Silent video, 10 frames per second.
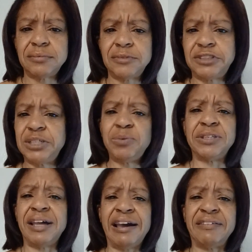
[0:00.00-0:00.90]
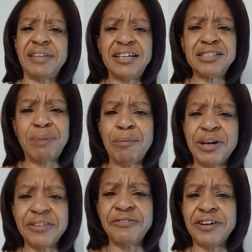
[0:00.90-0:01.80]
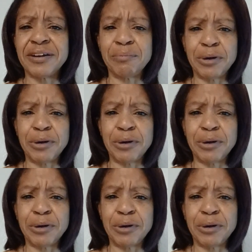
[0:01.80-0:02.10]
Sit with that. That's my motherfucking